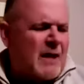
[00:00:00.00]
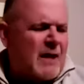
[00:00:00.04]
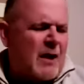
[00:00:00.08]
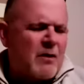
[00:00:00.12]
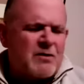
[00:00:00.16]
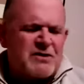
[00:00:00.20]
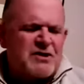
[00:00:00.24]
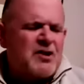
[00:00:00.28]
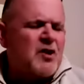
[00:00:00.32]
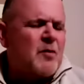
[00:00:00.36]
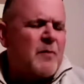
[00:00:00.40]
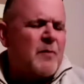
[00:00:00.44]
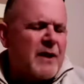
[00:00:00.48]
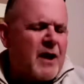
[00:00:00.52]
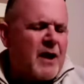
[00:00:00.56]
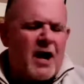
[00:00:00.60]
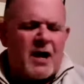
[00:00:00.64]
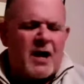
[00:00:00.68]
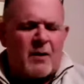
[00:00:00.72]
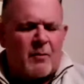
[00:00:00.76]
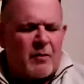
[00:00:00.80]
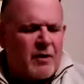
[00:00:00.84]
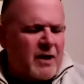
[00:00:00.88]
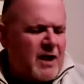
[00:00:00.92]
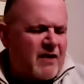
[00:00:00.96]
I was either
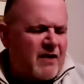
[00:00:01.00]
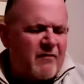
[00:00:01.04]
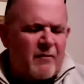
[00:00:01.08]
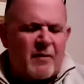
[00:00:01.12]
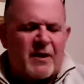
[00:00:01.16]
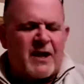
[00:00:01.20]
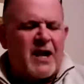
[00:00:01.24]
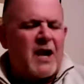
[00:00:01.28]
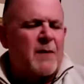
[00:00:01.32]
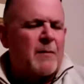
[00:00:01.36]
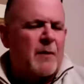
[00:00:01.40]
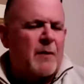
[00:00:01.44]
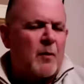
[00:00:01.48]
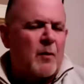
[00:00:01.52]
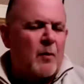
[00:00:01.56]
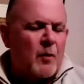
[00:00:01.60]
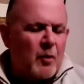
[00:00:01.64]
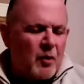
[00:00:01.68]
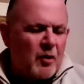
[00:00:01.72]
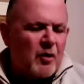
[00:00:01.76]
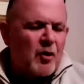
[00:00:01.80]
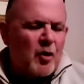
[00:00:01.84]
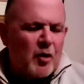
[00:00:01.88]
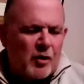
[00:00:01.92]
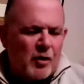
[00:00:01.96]
behind him or ahead of my camera. We
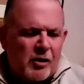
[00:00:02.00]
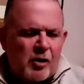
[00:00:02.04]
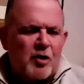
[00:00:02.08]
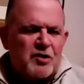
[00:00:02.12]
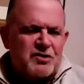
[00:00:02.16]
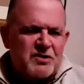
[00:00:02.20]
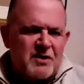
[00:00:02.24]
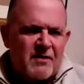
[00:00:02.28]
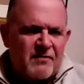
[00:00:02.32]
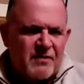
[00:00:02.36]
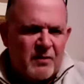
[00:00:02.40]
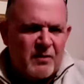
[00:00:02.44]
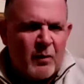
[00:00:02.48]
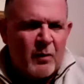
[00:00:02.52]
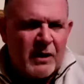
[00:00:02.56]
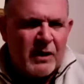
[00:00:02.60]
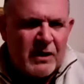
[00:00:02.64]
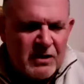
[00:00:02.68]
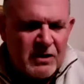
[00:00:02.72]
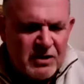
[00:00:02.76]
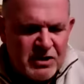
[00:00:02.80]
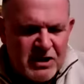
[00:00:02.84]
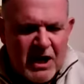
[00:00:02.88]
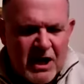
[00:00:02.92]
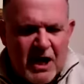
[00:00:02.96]
were not close enough that we
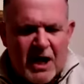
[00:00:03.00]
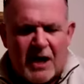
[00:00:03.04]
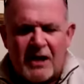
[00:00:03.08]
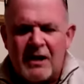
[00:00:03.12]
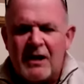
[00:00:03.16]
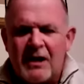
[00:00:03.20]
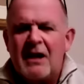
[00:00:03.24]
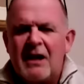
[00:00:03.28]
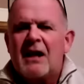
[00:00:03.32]
could chat.